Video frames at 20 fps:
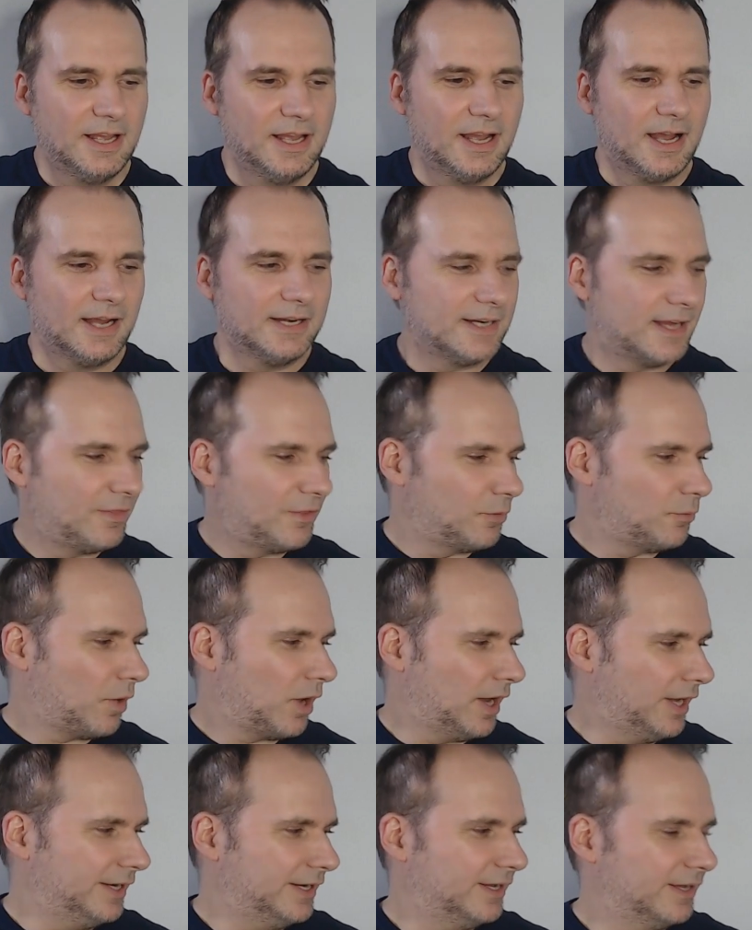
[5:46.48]
Another
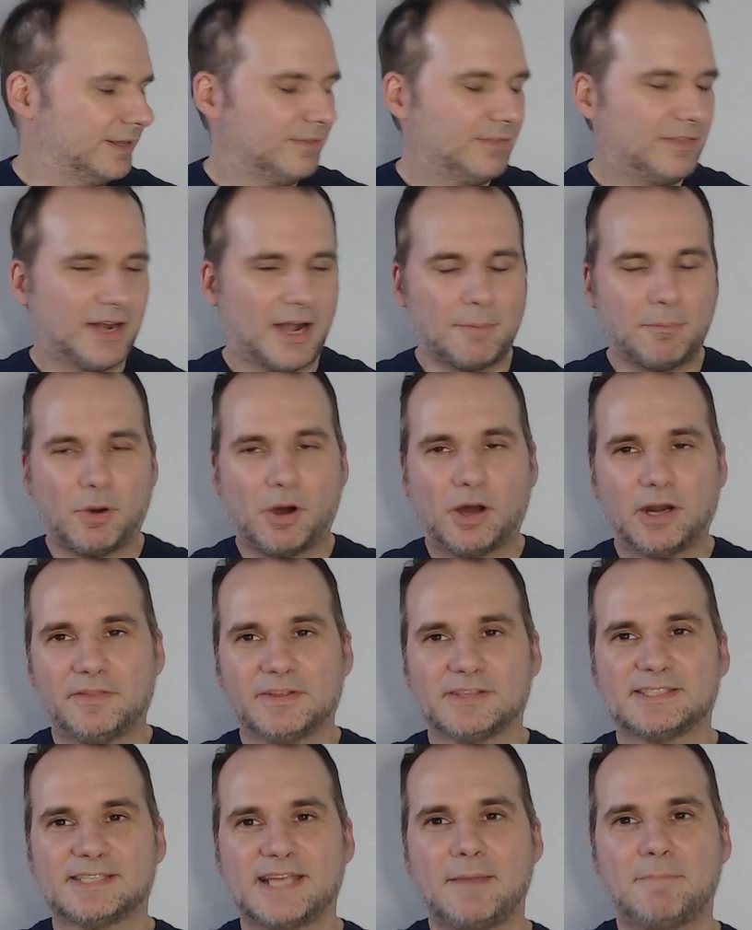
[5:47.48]
one that I bought at the
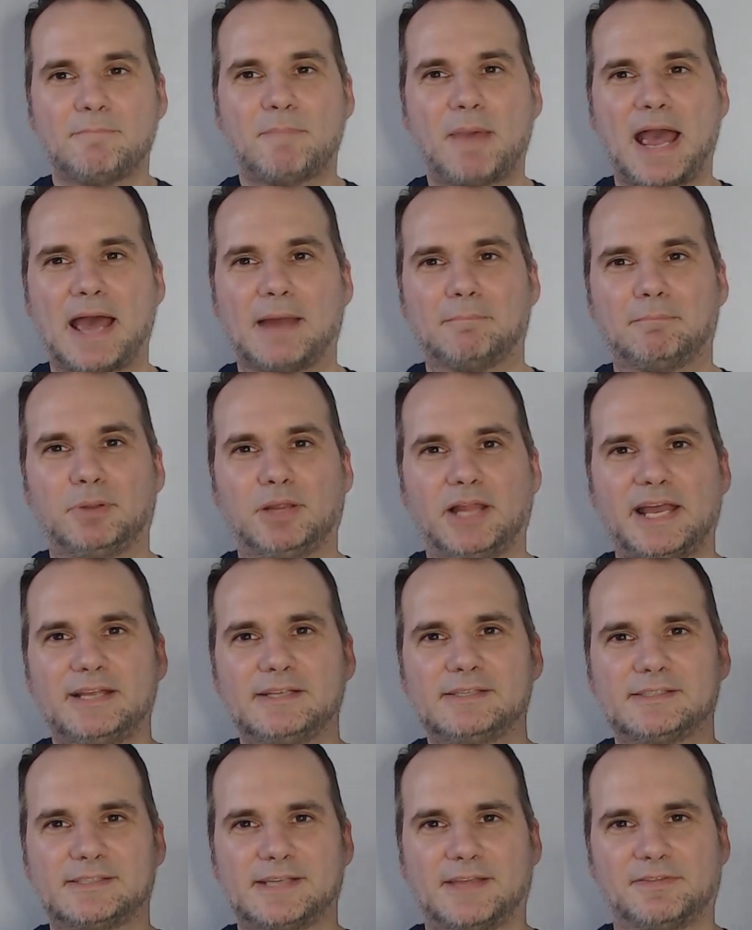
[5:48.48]
same bat
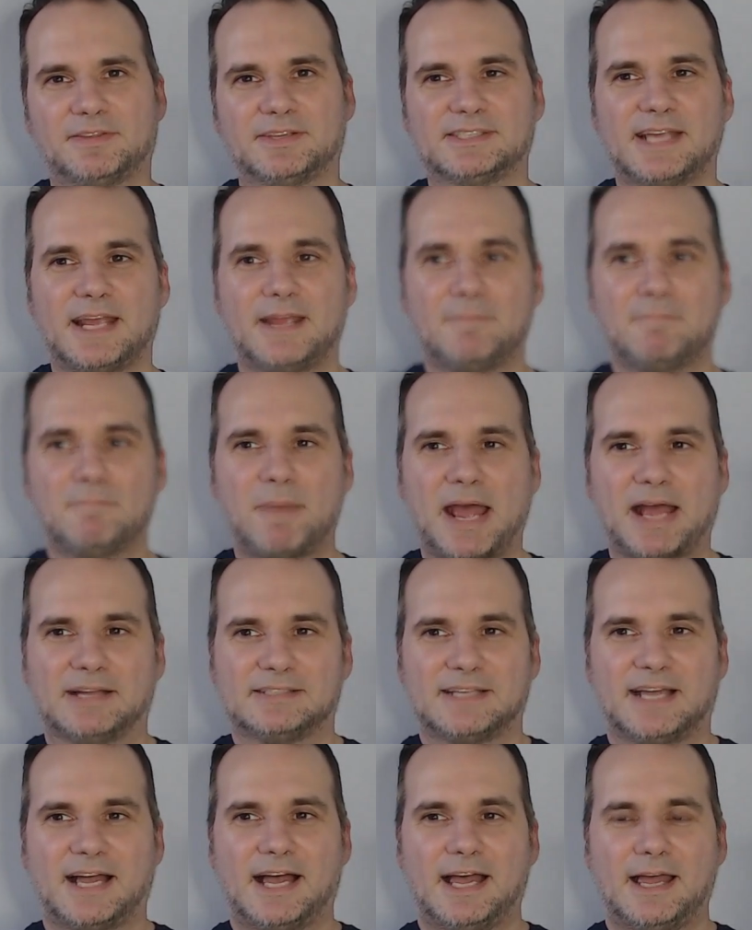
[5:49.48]
place, at the same bat
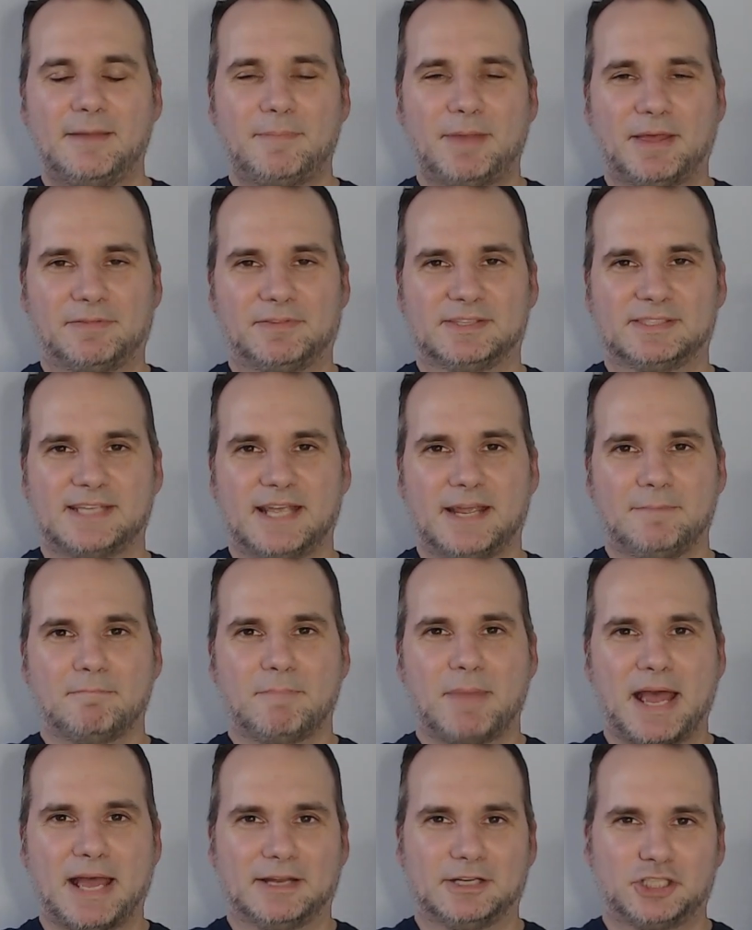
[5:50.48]
time, at the same
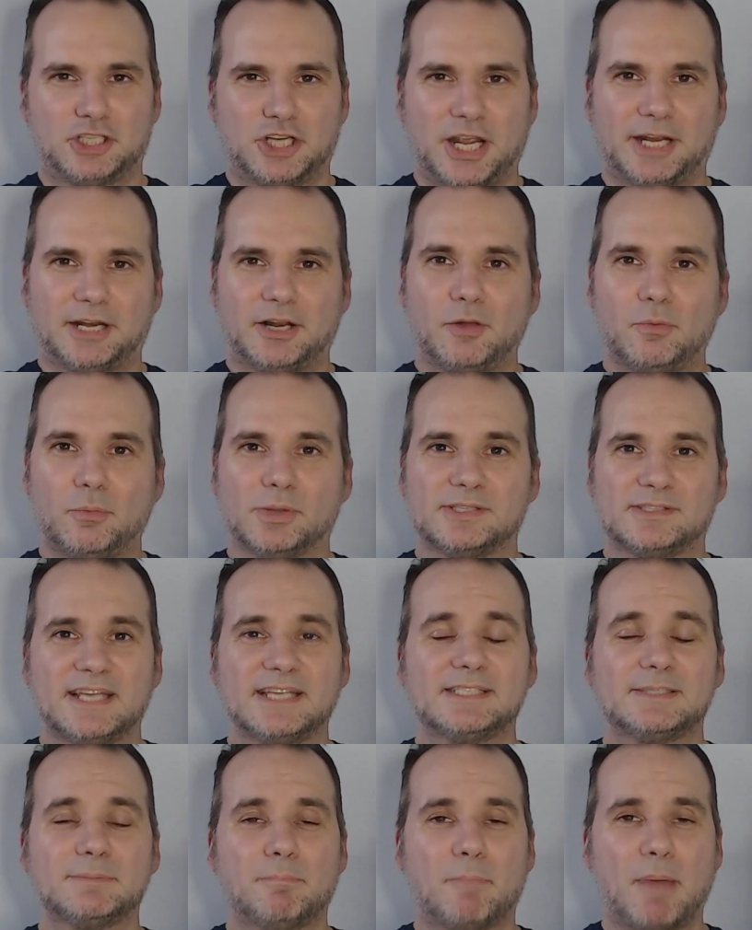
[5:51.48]
bat channel was
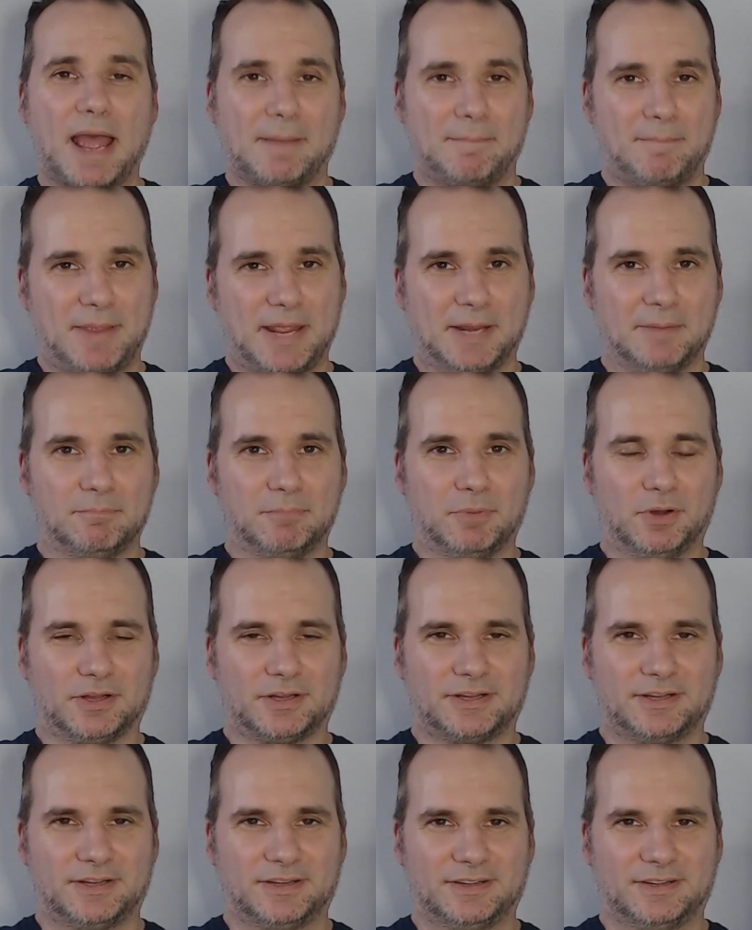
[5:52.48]
this Batman book.